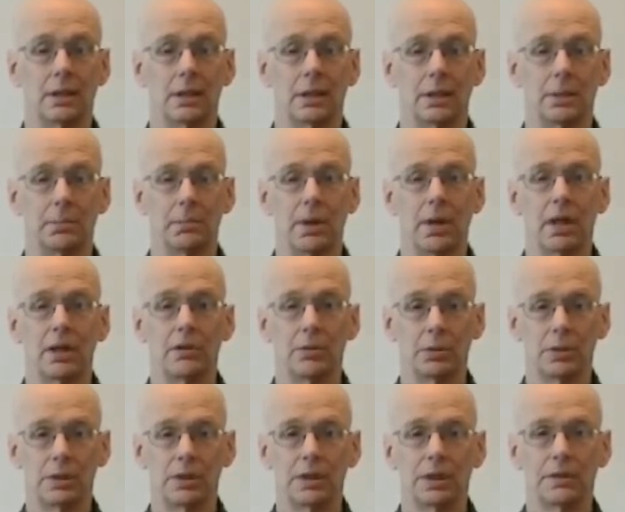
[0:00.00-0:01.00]
The part of
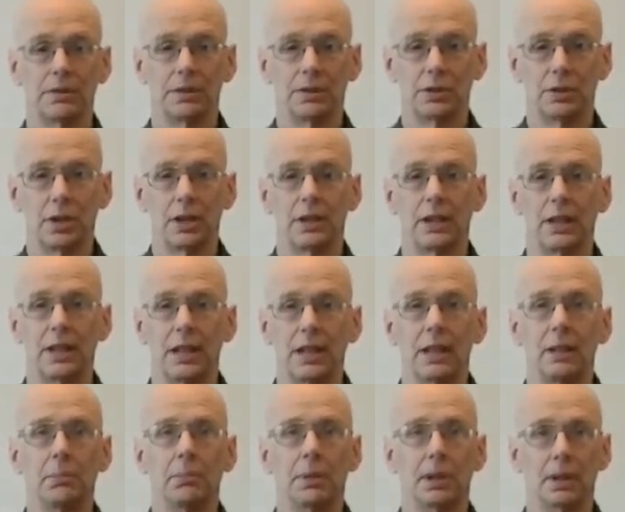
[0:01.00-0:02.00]
oneself is trying to
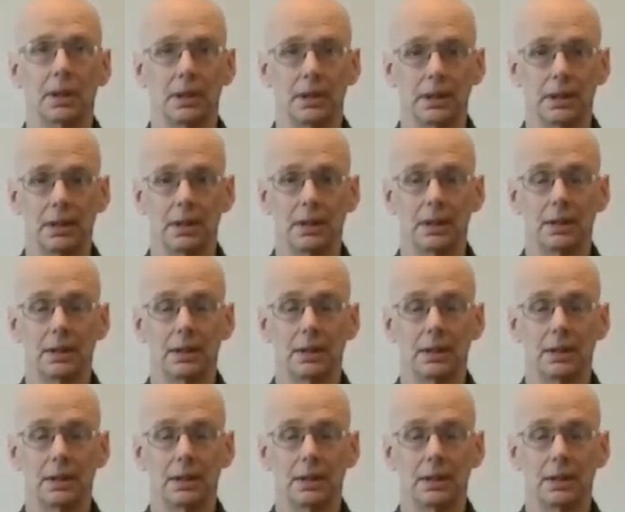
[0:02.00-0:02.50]
keep buried.